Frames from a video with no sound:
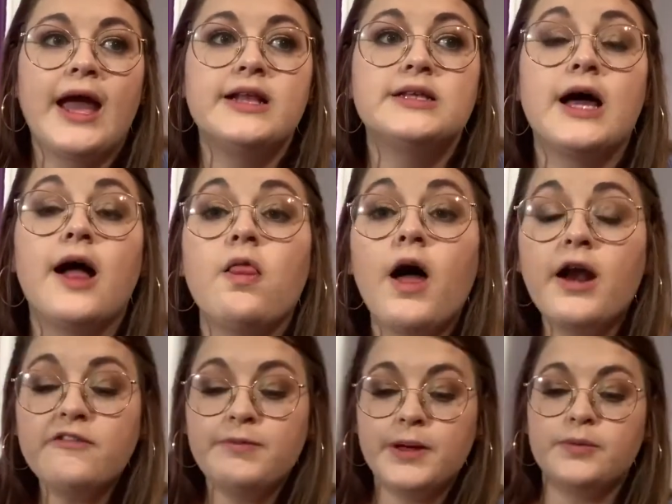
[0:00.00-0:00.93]
a lot
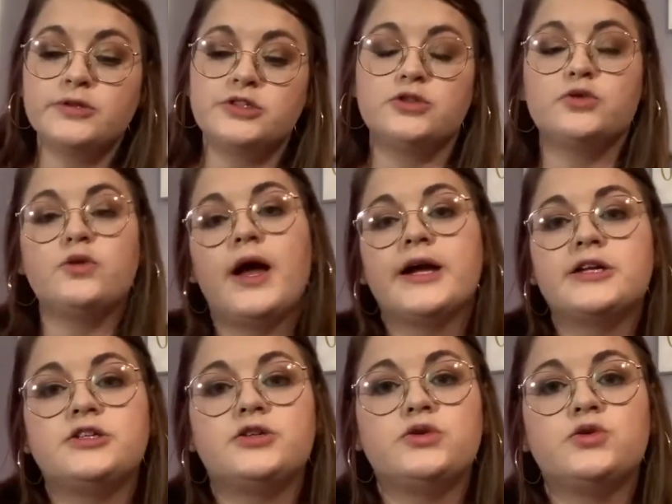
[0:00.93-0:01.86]
of people too like
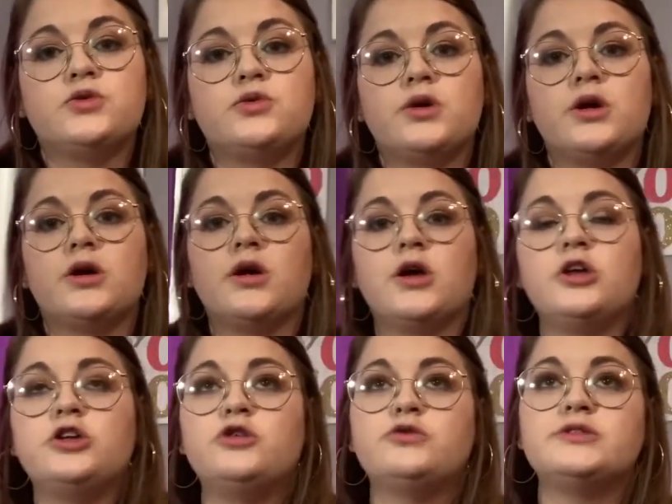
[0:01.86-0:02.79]
to
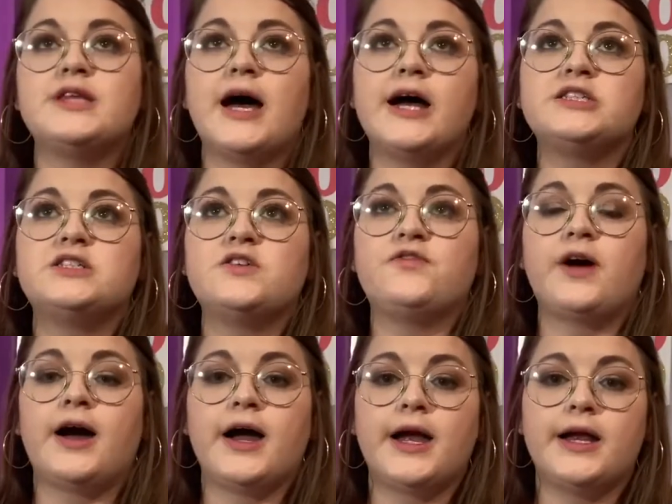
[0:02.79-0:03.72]
use that to
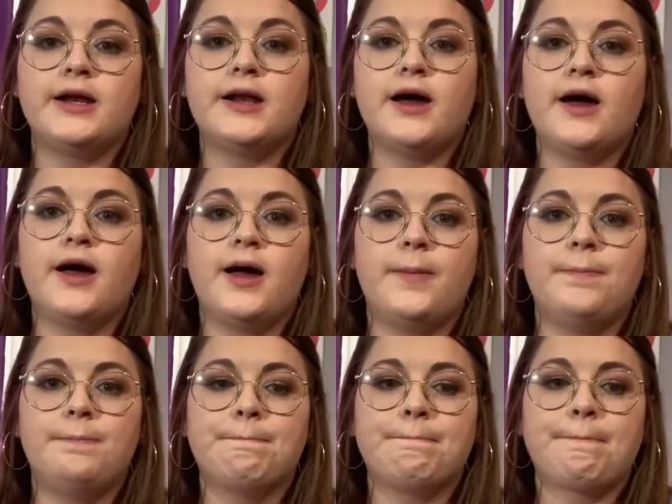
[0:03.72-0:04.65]
find
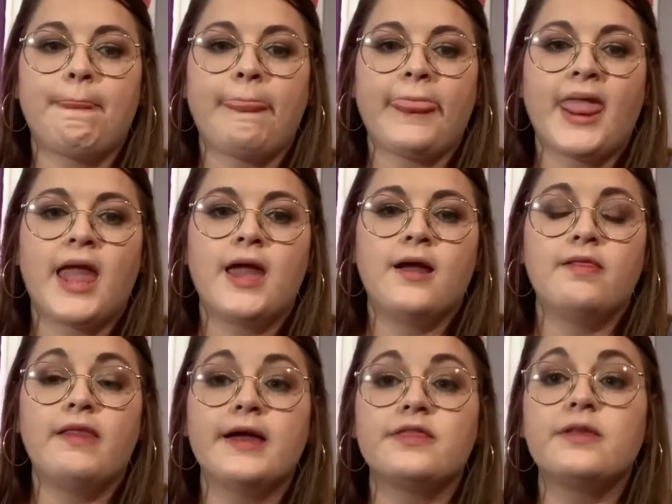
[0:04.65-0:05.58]

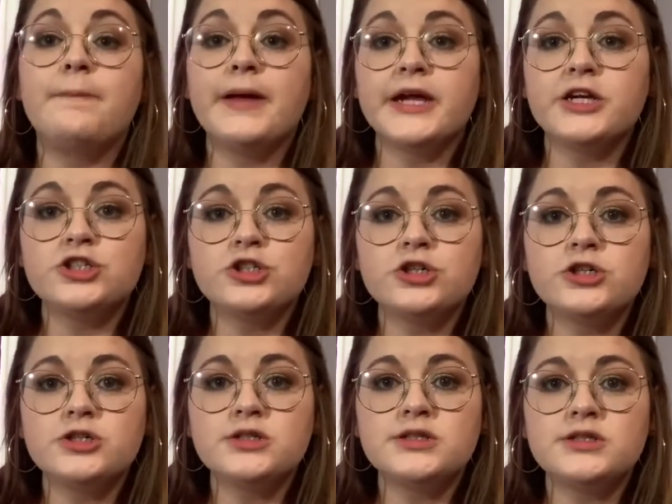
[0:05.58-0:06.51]
like the
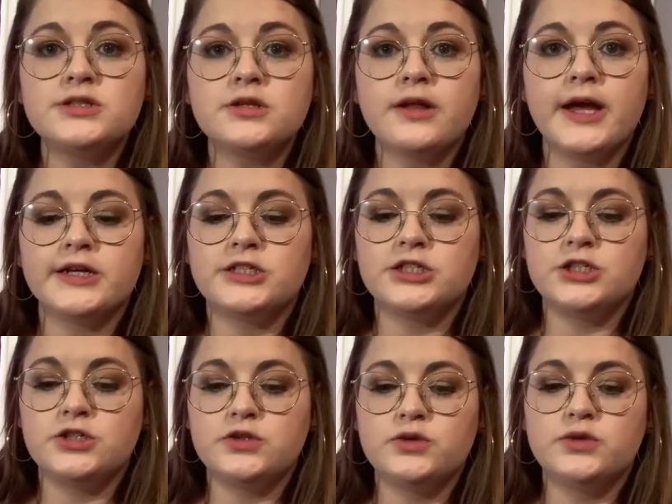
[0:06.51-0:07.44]
pictures, like to
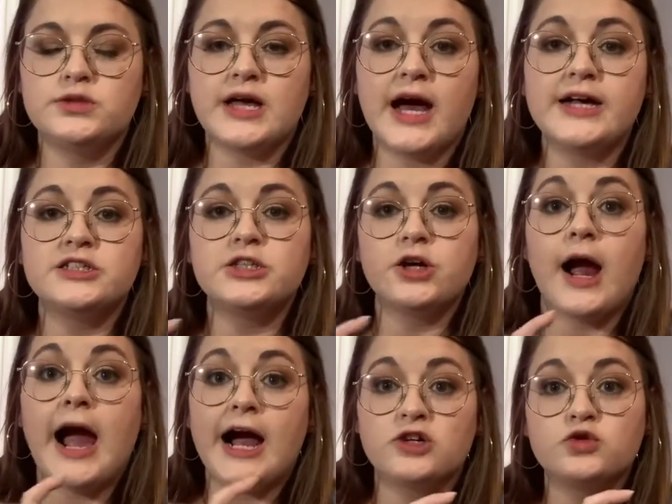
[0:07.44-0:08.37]
use as their
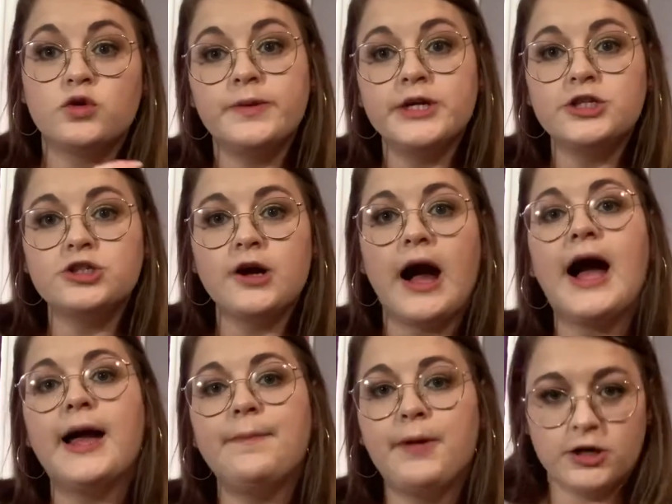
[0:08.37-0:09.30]
actual picture.
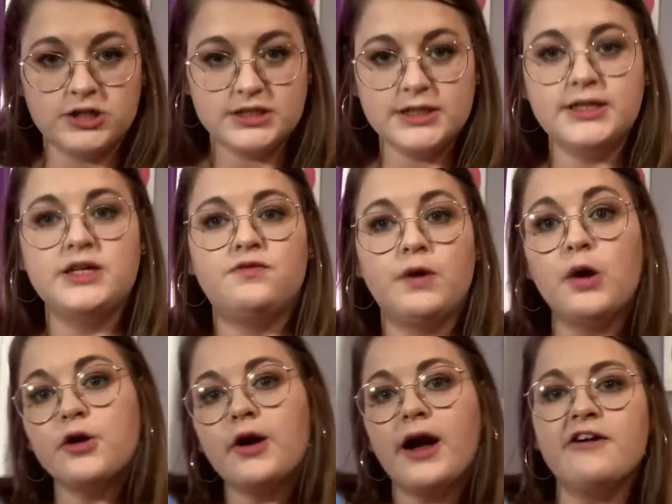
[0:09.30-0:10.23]
I personally
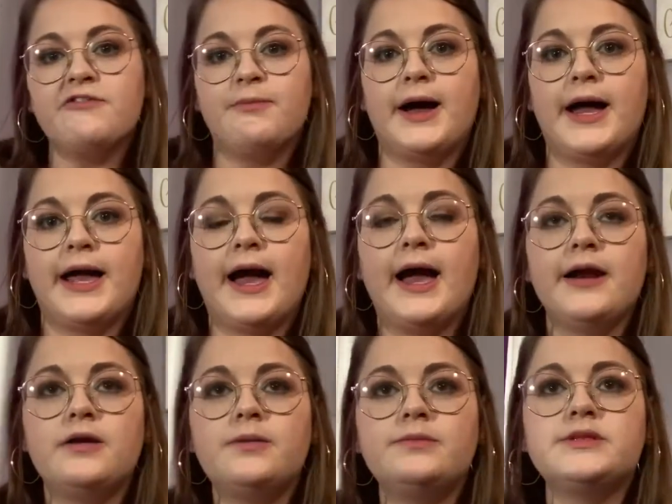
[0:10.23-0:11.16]
photograph my
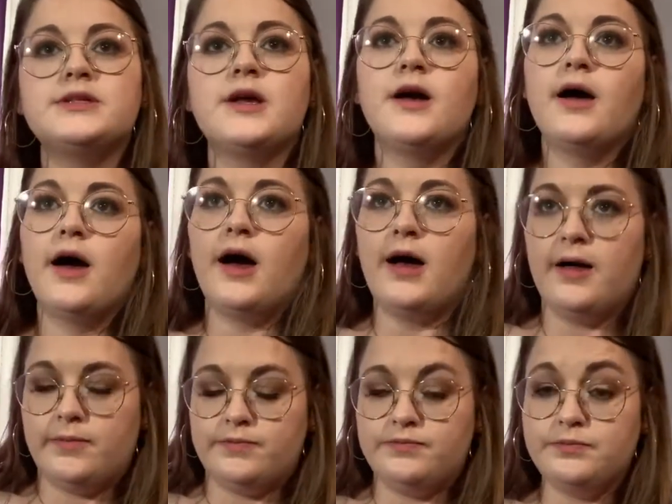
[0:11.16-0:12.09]
items,
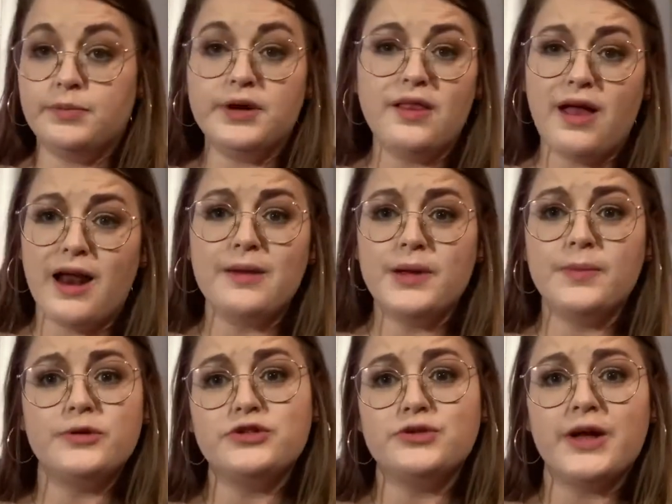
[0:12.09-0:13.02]
but a lot of
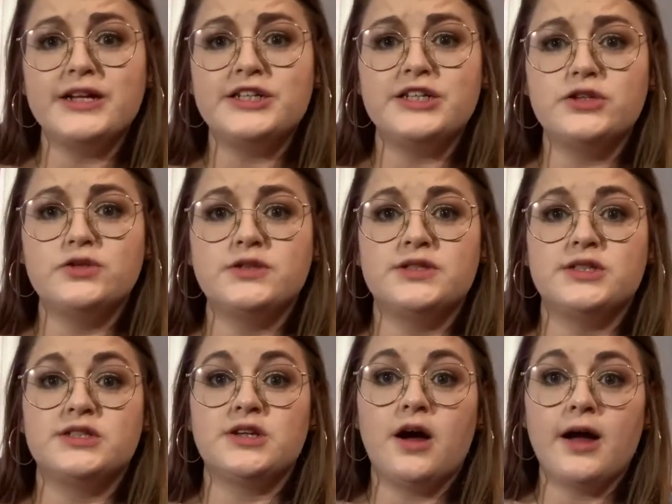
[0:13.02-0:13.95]
people do like to use the
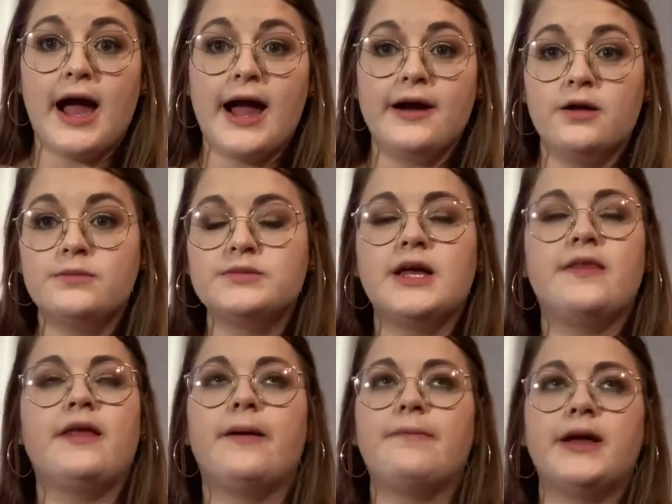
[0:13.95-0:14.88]
stock items, and
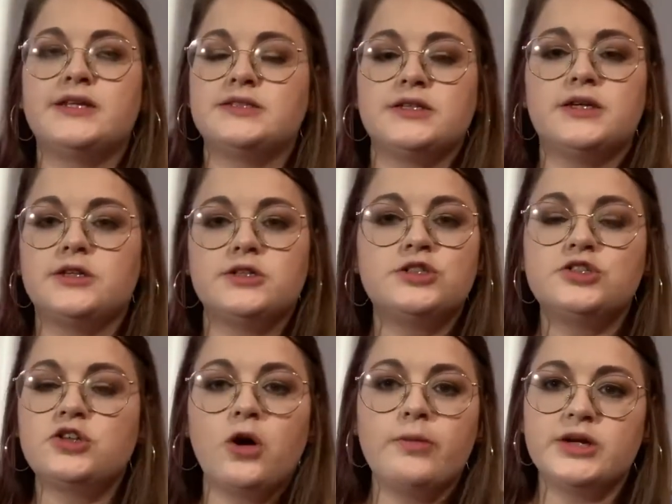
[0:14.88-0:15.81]
that makes it
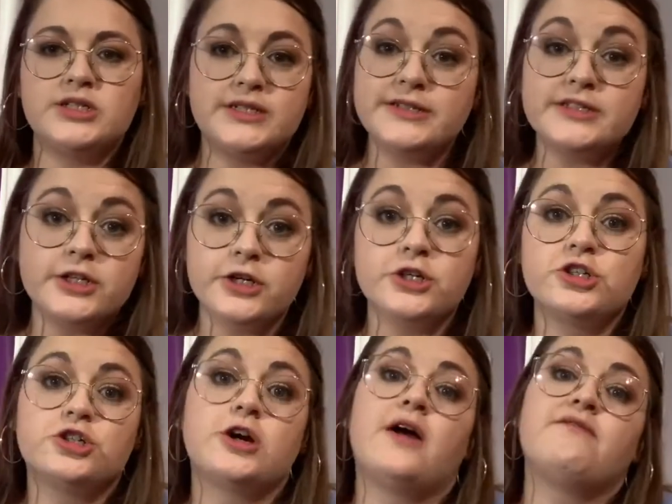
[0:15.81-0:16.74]
so much easier to
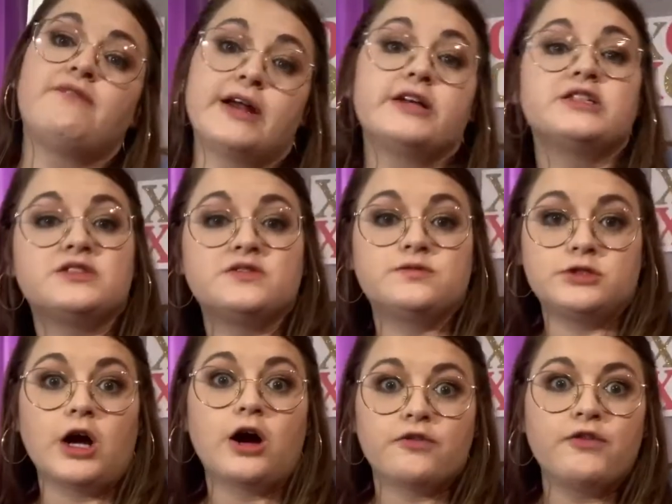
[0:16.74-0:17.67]
try and find a
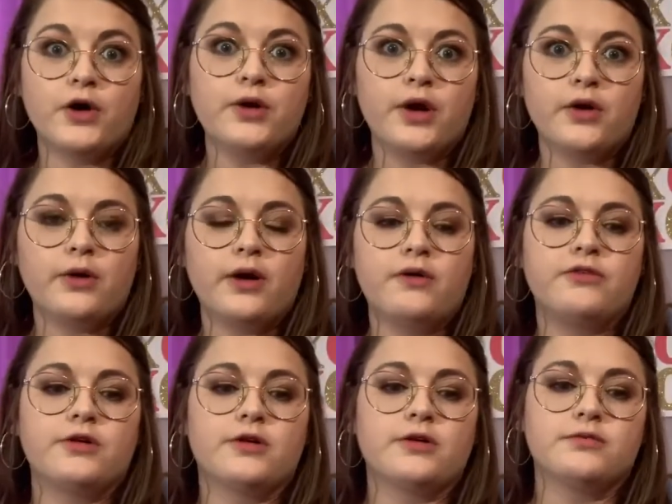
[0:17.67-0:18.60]
stock photo of
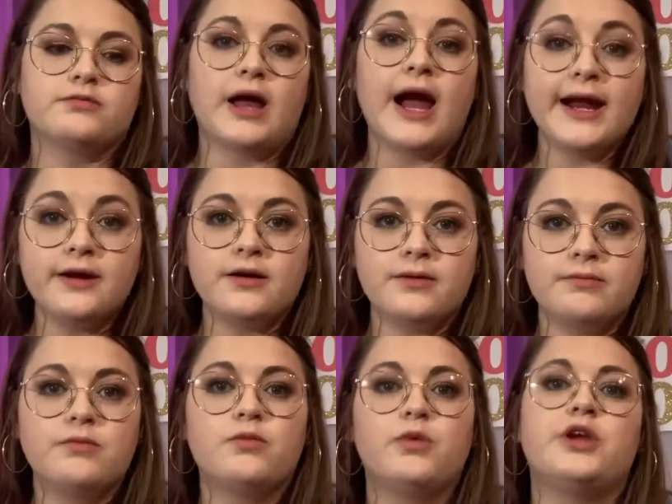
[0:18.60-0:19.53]
your
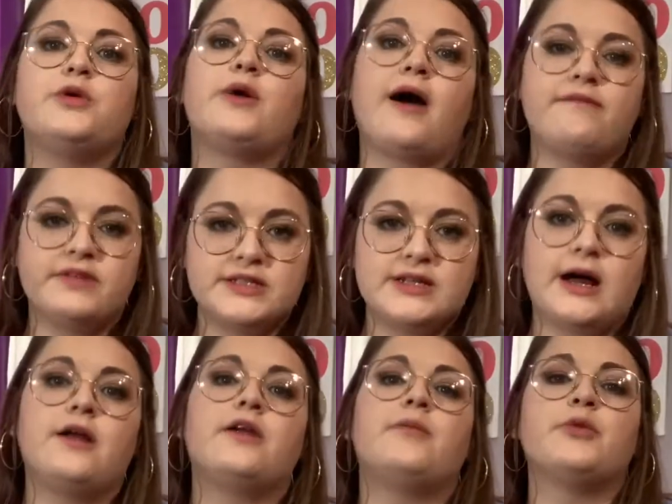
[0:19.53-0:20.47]
item when you have the
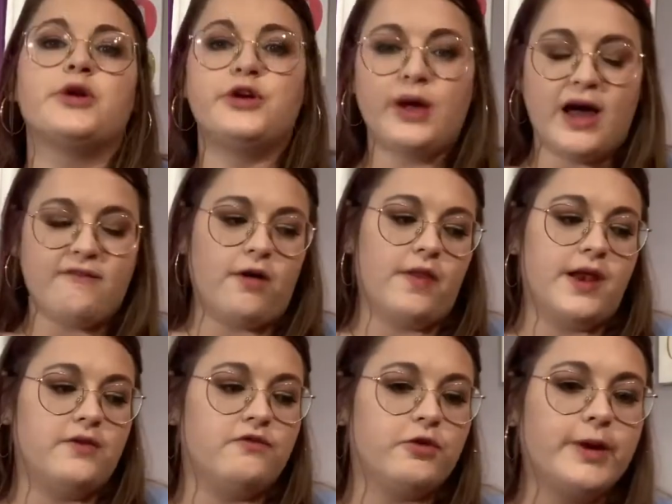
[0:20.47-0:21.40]
style number and you have all that
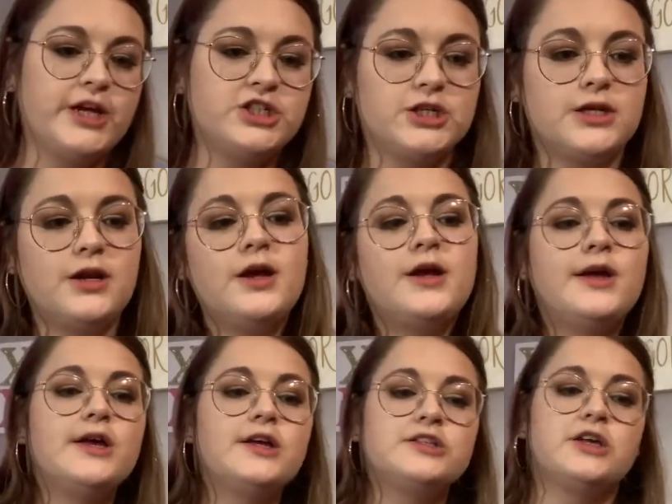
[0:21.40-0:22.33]
information.
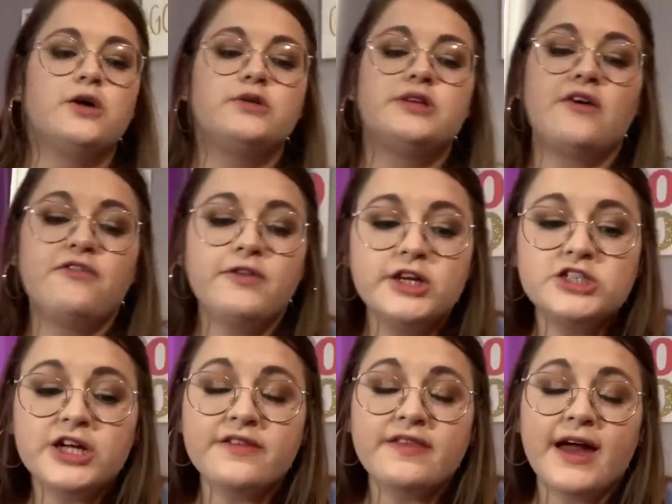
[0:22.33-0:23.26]
So definitely
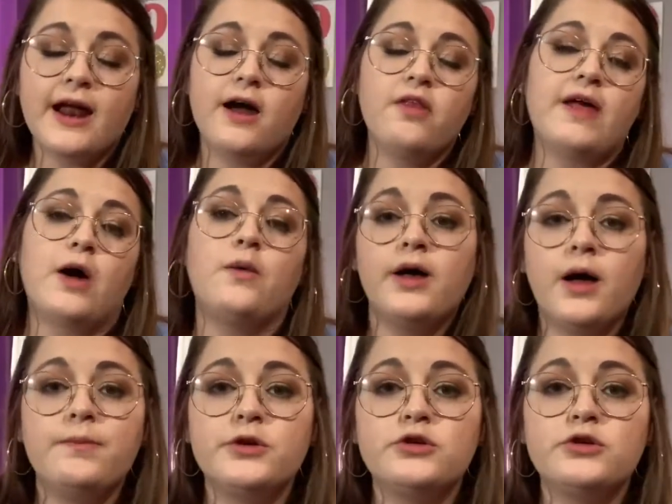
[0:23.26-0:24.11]
check that out. That will help you